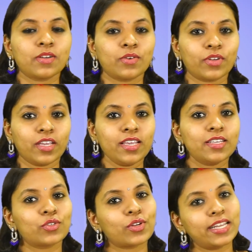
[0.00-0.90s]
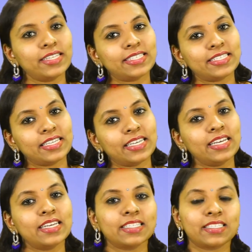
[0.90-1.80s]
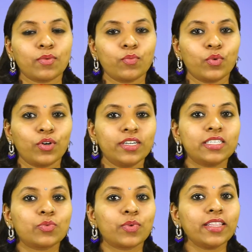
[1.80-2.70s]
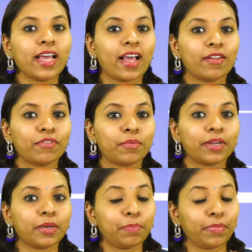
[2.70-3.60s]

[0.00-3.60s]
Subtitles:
Okay, so let's see some words with alphabet